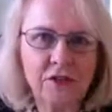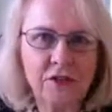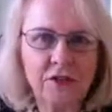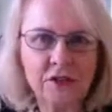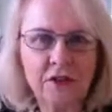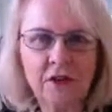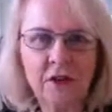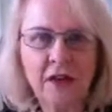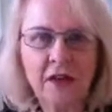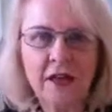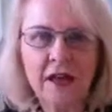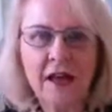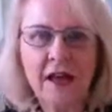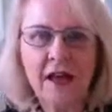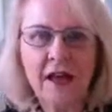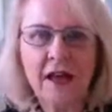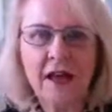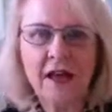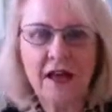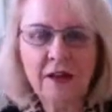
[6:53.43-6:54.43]
her,"
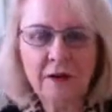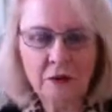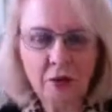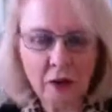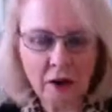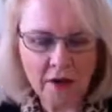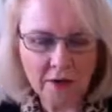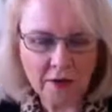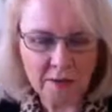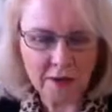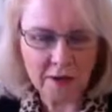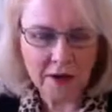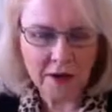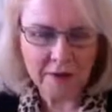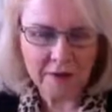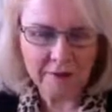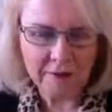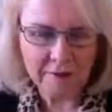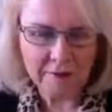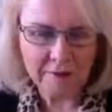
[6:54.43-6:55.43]
and walked
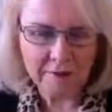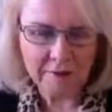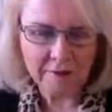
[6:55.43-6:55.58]
away.